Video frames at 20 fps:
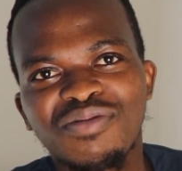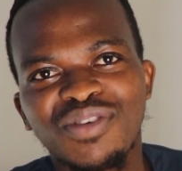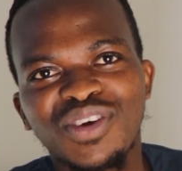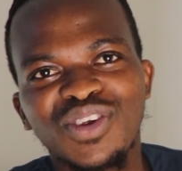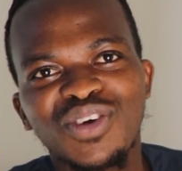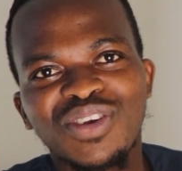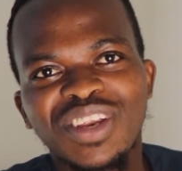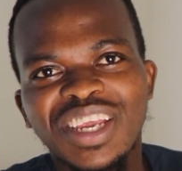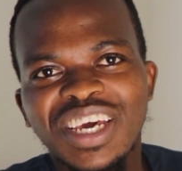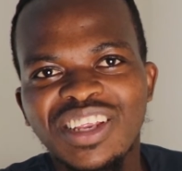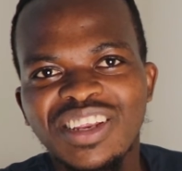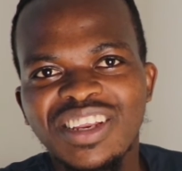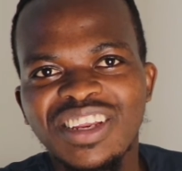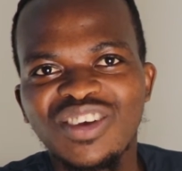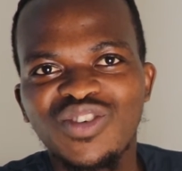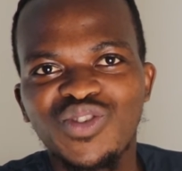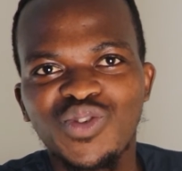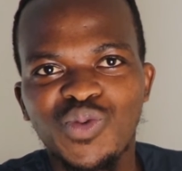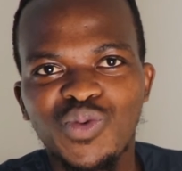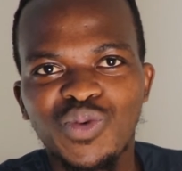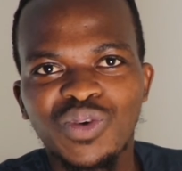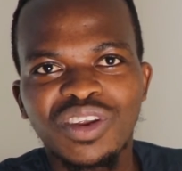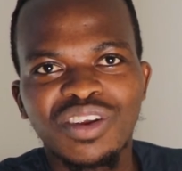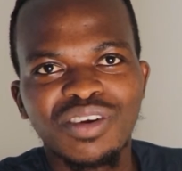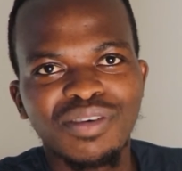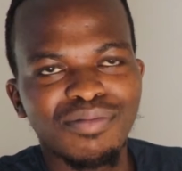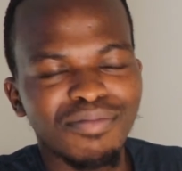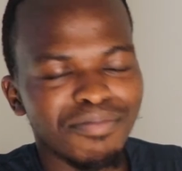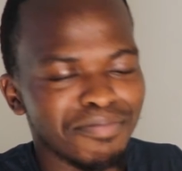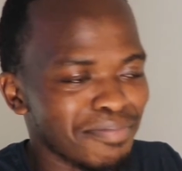video that this good,
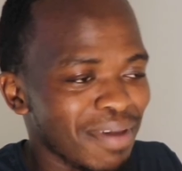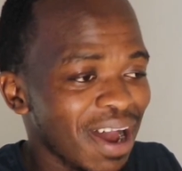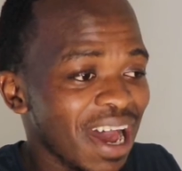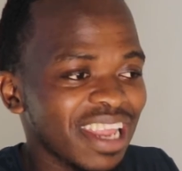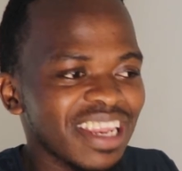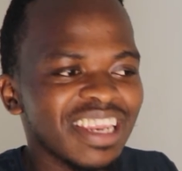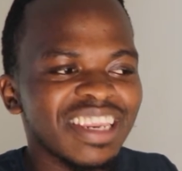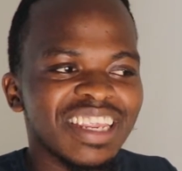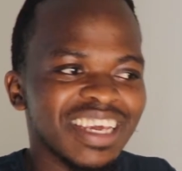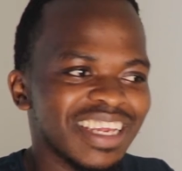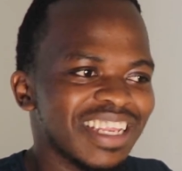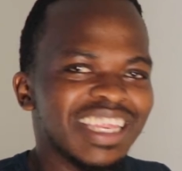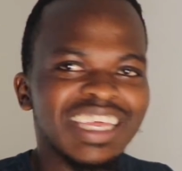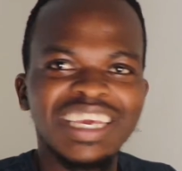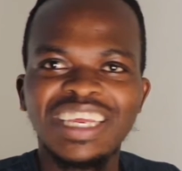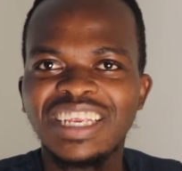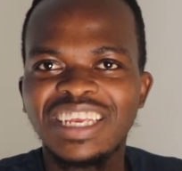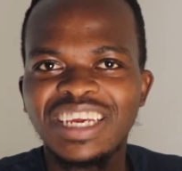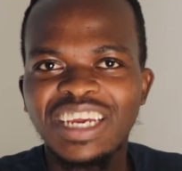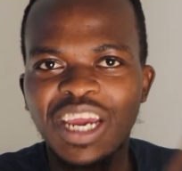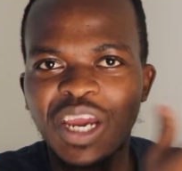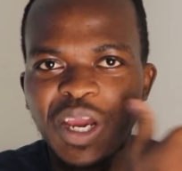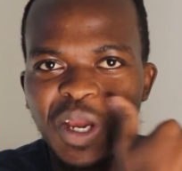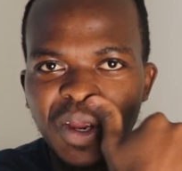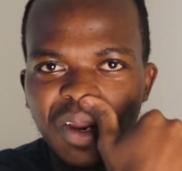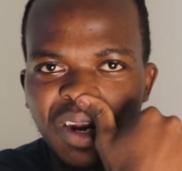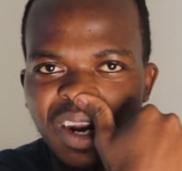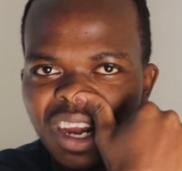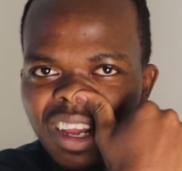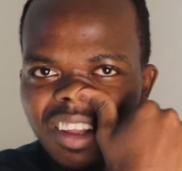but they did here,
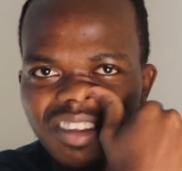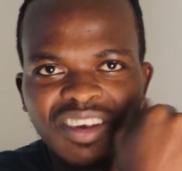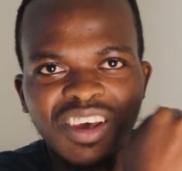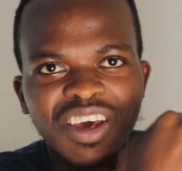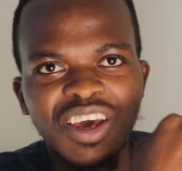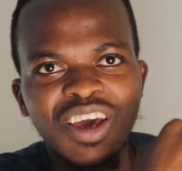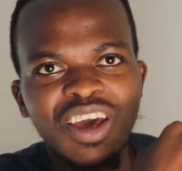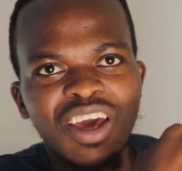right?